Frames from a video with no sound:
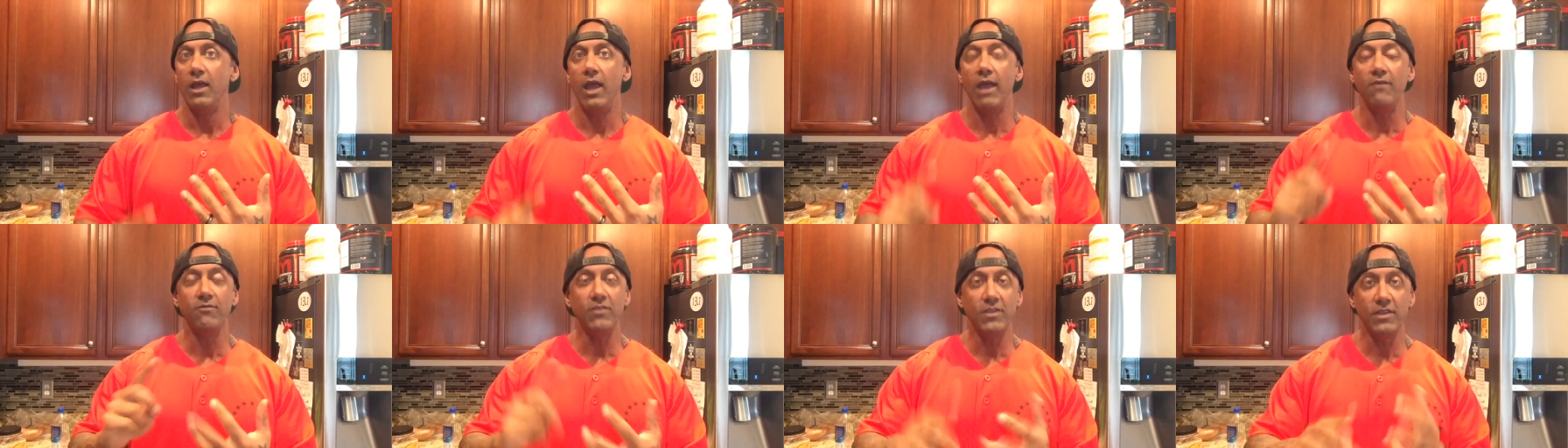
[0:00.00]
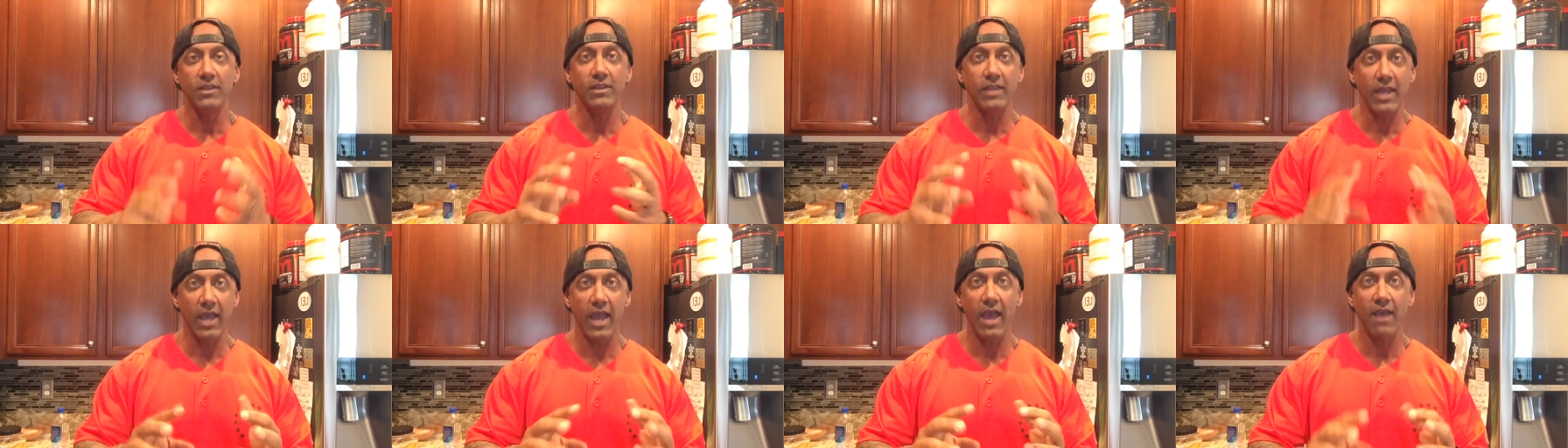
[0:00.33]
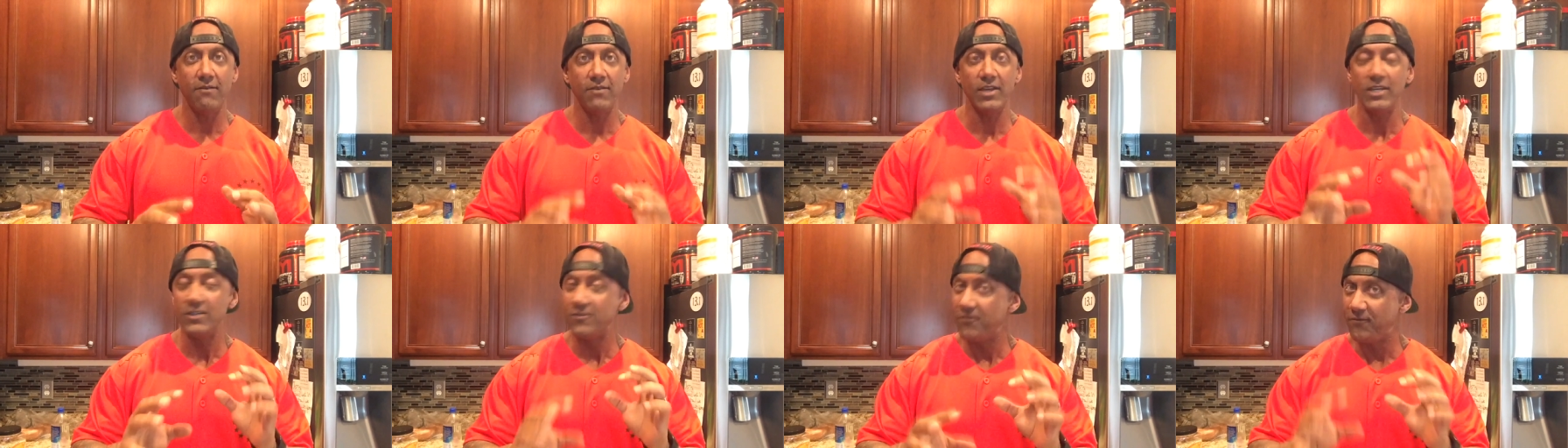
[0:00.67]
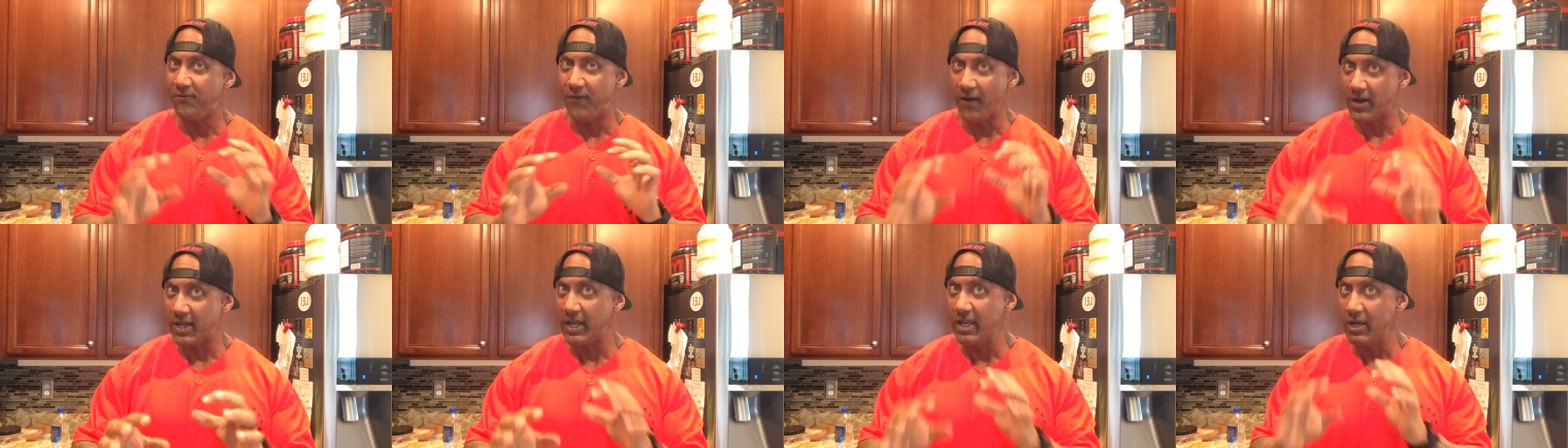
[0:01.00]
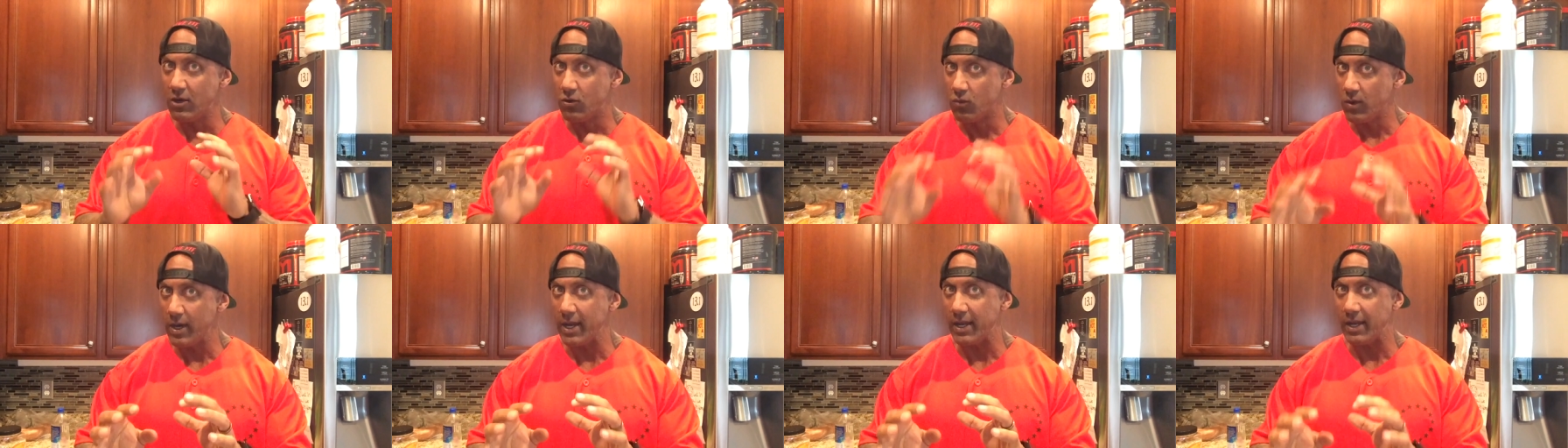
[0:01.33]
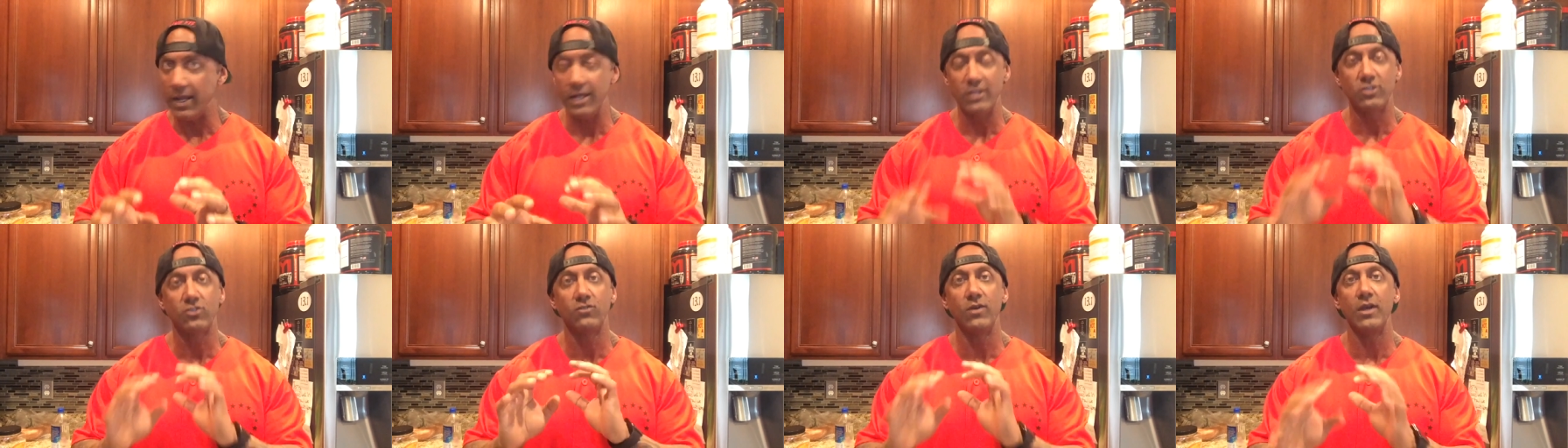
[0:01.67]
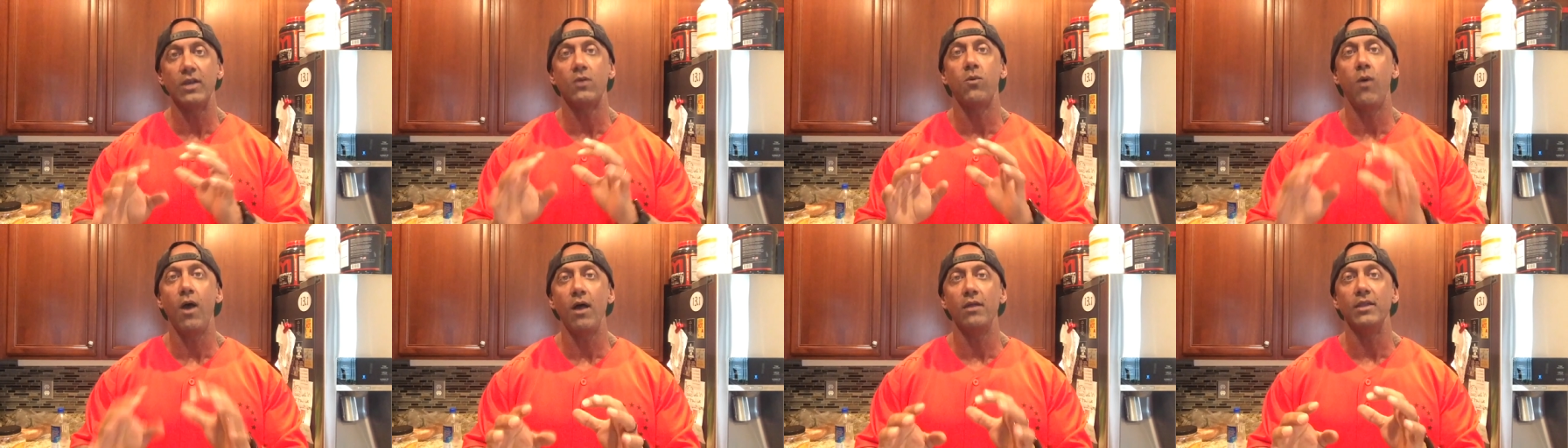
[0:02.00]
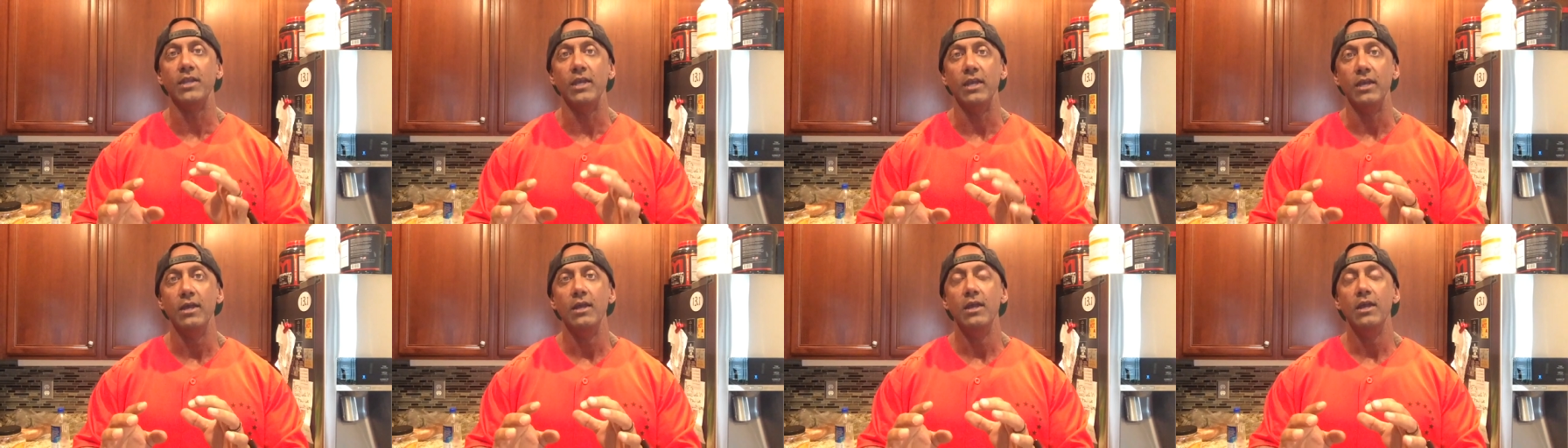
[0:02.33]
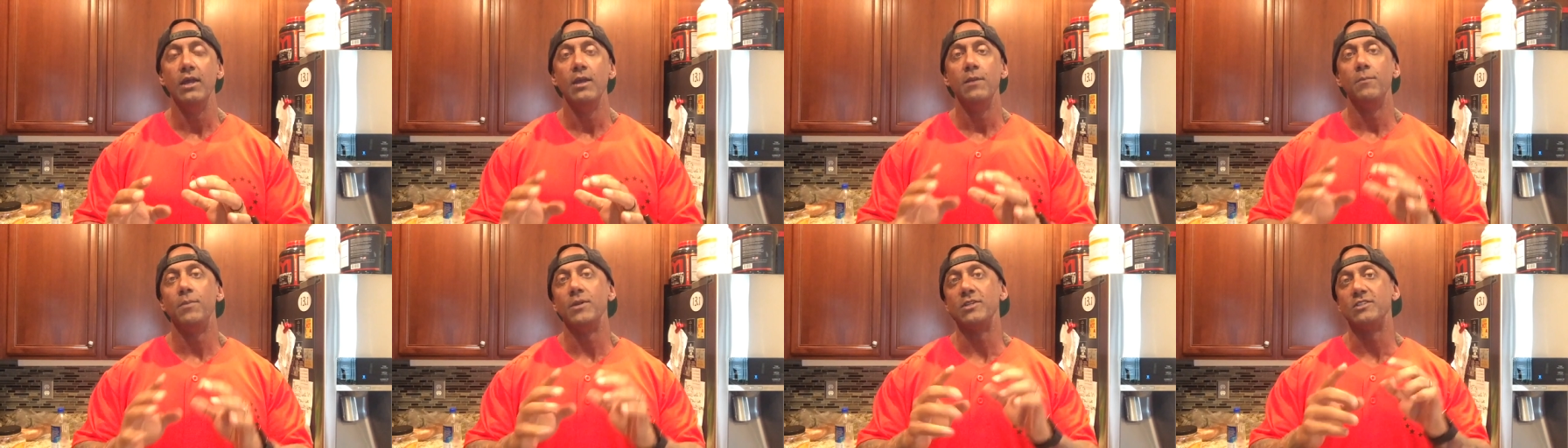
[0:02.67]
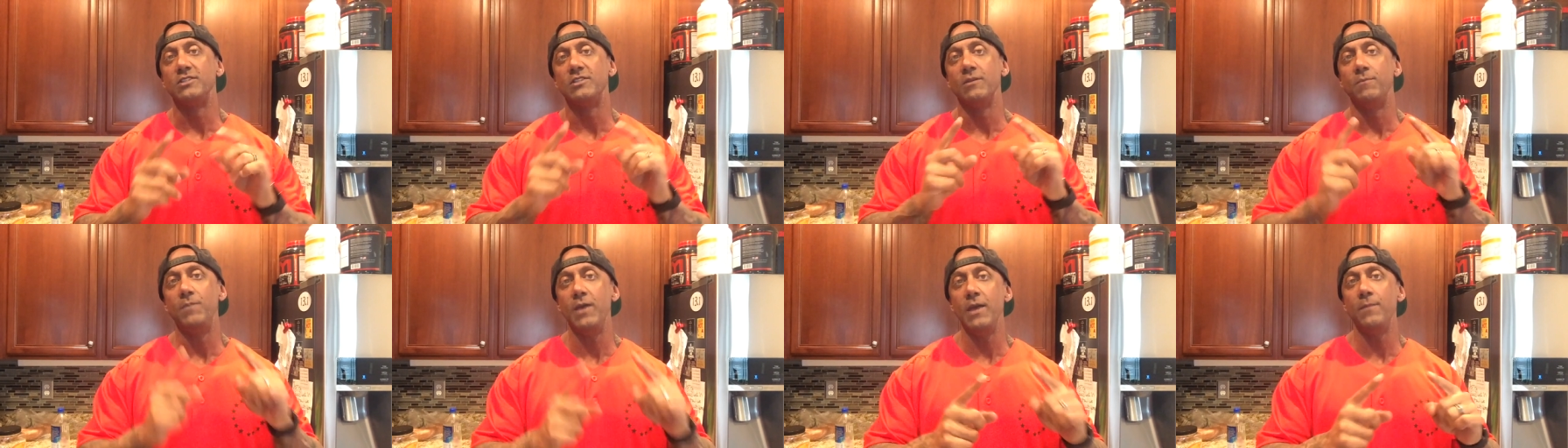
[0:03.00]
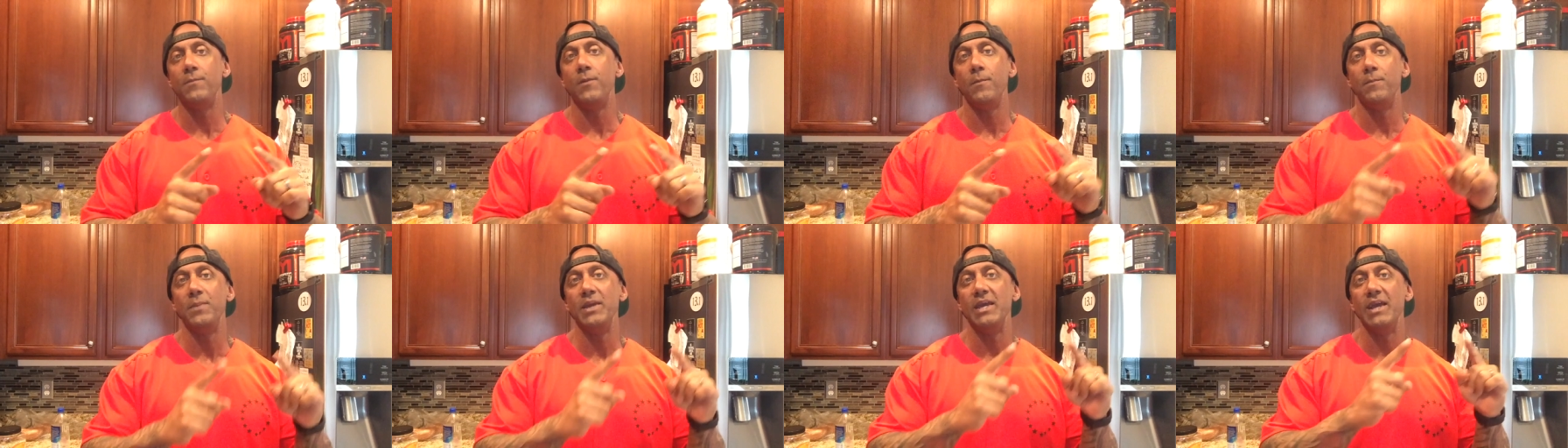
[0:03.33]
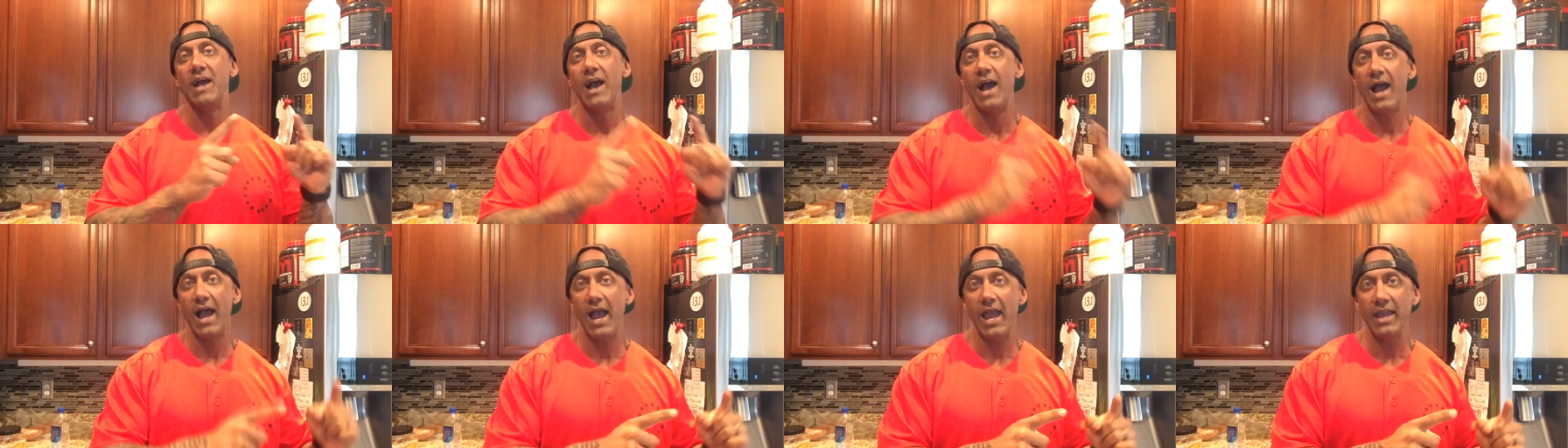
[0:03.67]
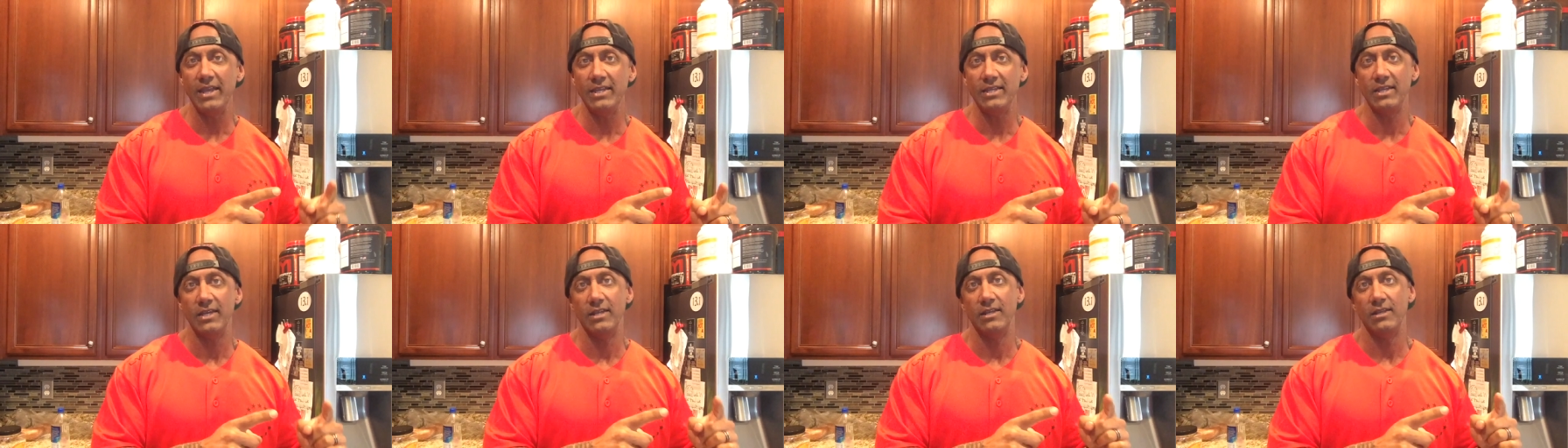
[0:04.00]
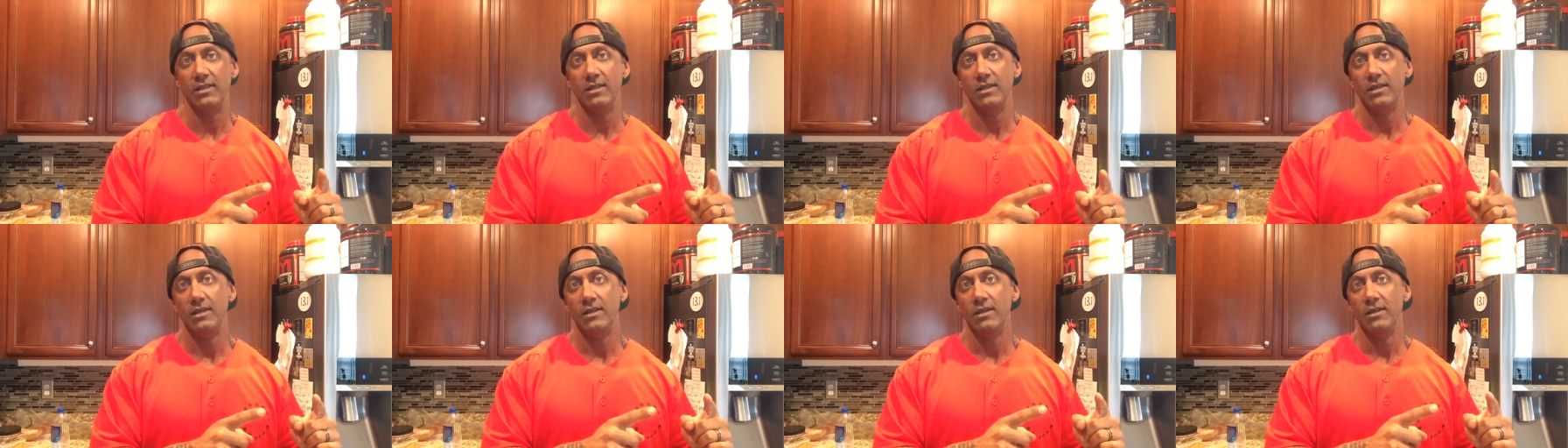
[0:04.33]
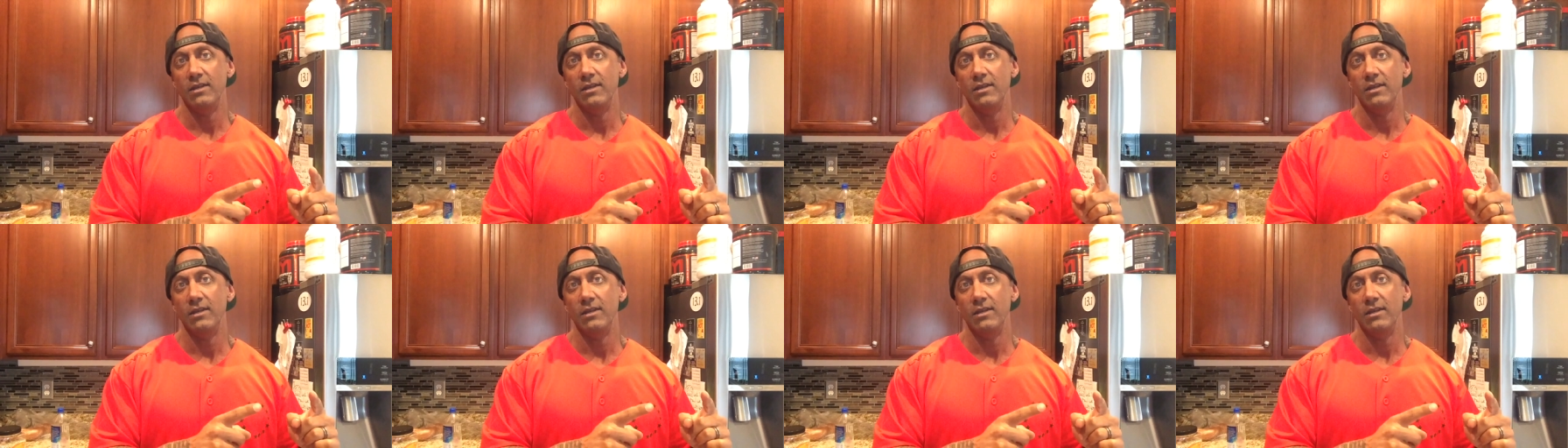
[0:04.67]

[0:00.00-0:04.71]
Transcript: Everything they have is fucking great. It's great quality, but it's the people behind it